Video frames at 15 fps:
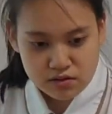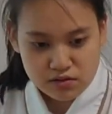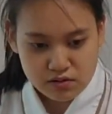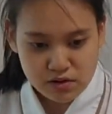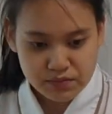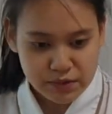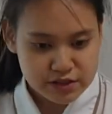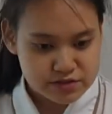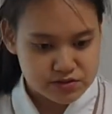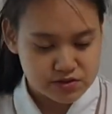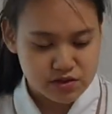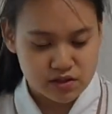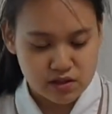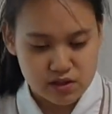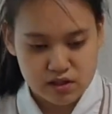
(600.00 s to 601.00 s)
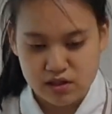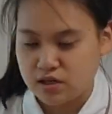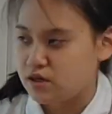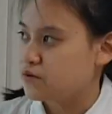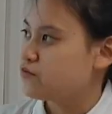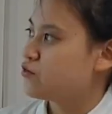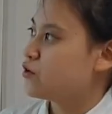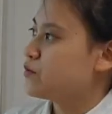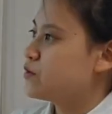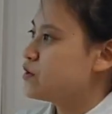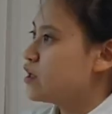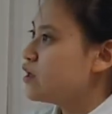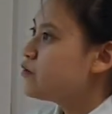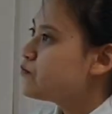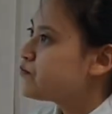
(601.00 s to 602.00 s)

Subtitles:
going back to the formula.